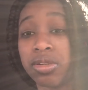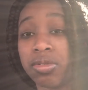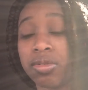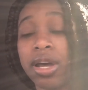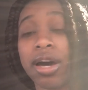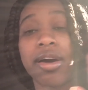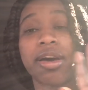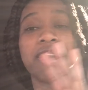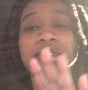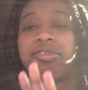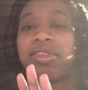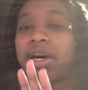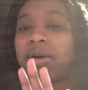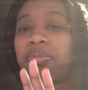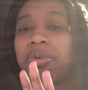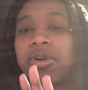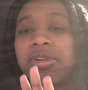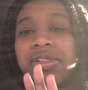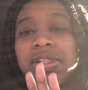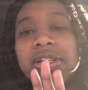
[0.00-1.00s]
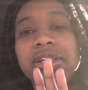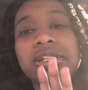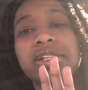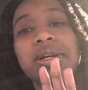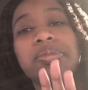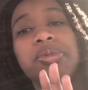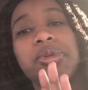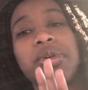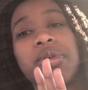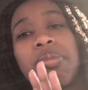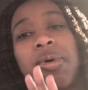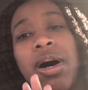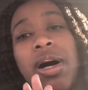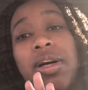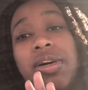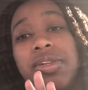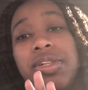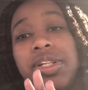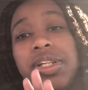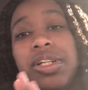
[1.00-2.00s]
Now, if that person accepts your
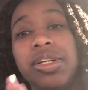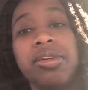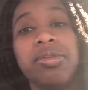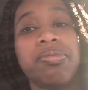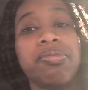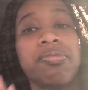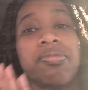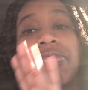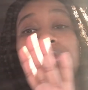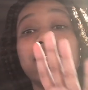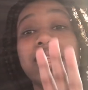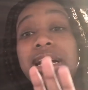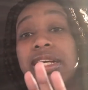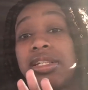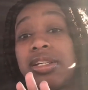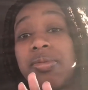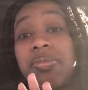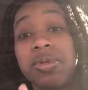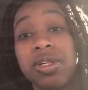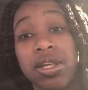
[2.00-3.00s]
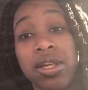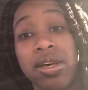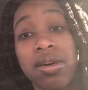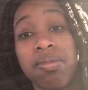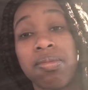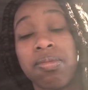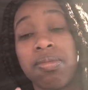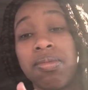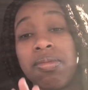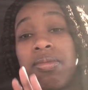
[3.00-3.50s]
apology, that's up to them.